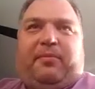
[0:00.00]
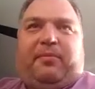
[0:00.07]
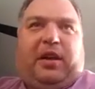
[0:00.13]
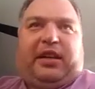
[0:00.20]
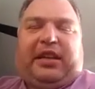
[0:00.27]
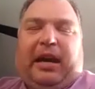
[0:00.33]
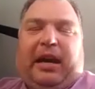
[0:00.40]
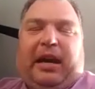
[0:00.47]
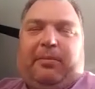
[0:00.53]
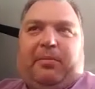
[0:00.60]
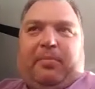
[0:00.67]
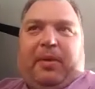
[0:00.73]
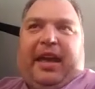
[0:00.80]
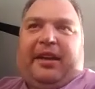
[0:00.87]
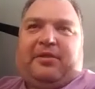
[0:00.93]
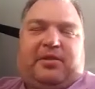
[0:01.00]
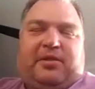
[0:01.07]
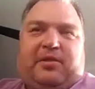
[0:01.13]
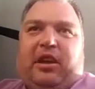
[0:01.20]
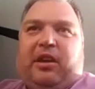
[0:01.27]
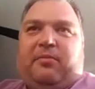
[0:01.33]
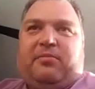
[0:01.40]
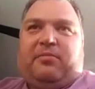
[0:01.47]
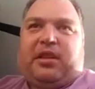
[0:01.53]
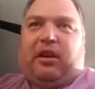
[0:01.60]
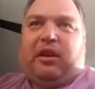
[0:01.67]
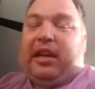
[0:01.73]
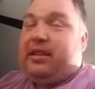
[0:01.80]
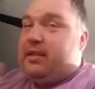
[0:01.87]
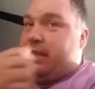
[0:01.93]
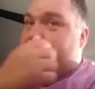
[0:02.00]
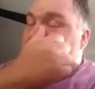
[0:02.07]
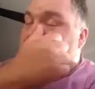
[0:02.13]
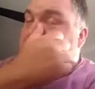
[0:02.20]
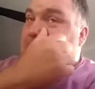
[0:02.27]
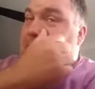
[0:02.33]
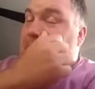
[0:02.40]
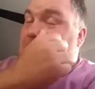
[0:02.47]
a couple of pounds, so they say.